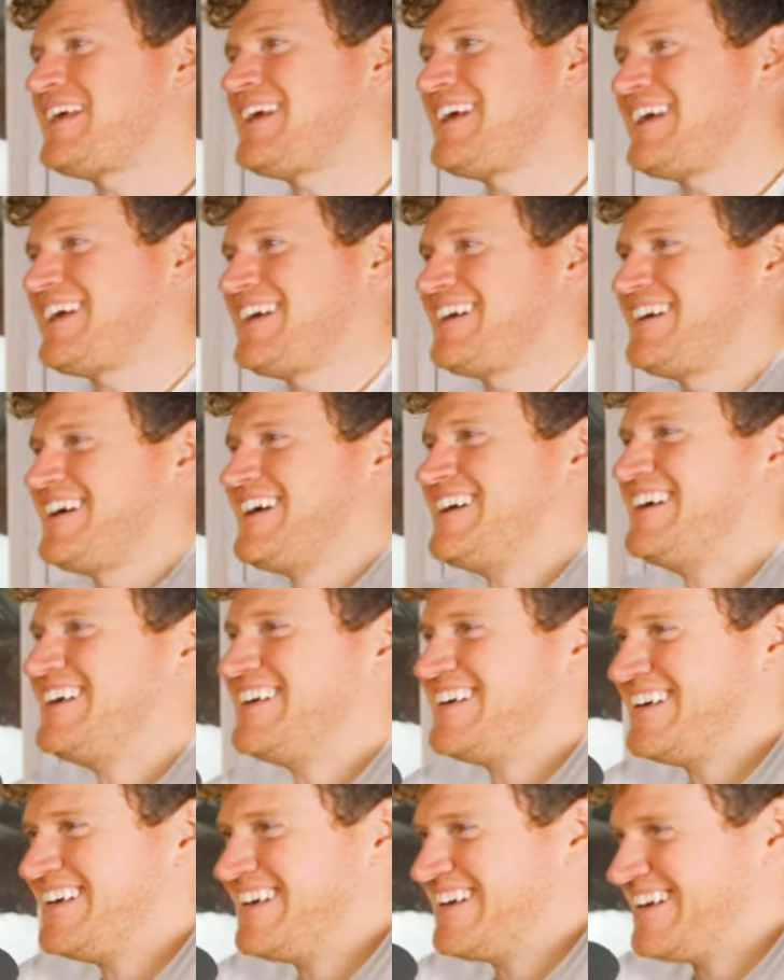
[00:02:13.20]

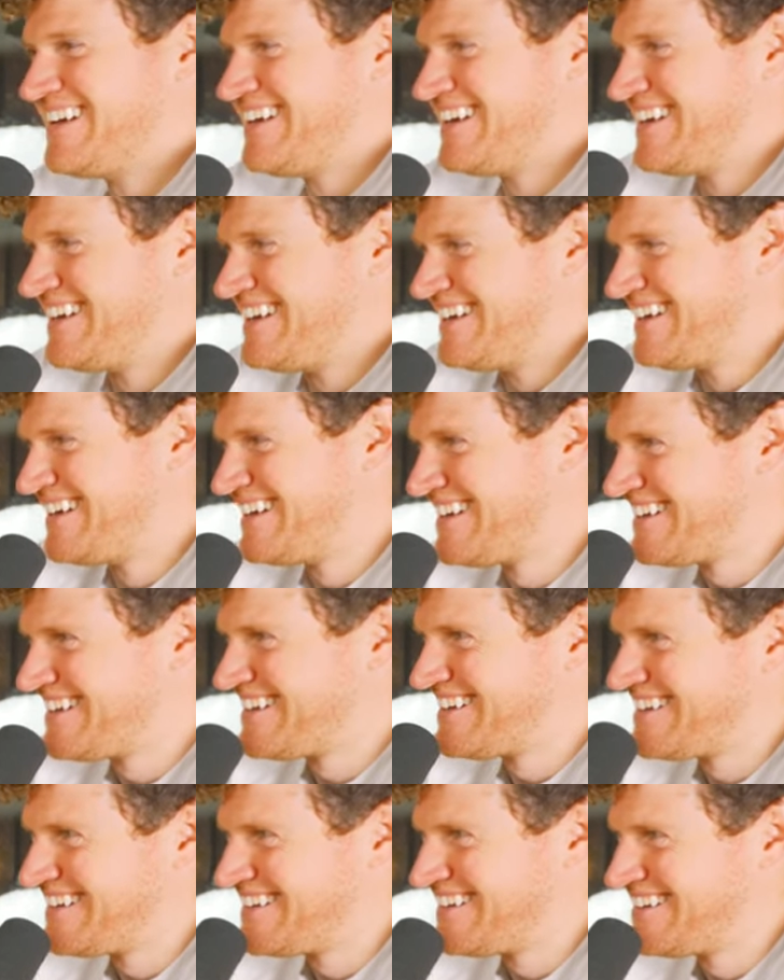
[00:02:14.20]

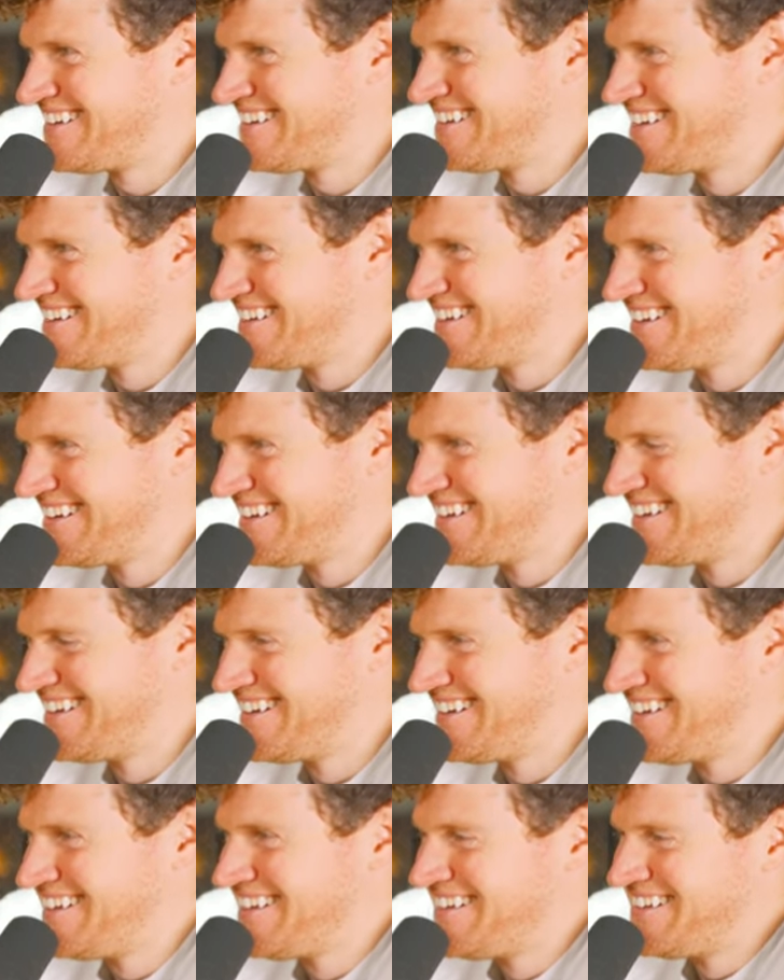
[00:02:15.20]

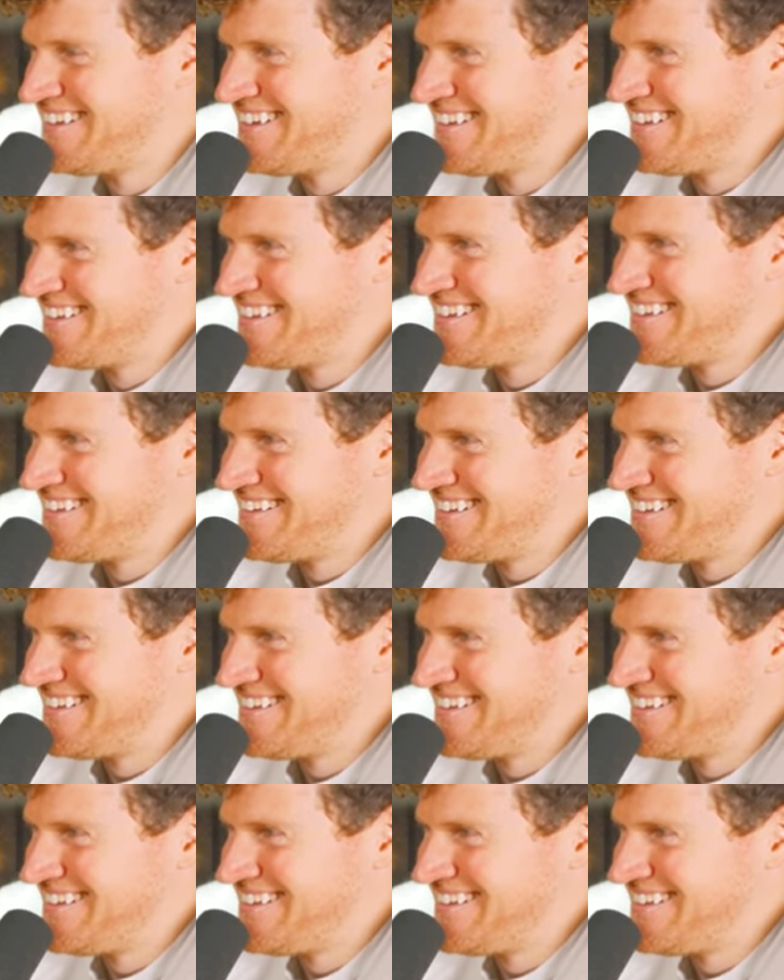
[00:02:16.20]
(silent)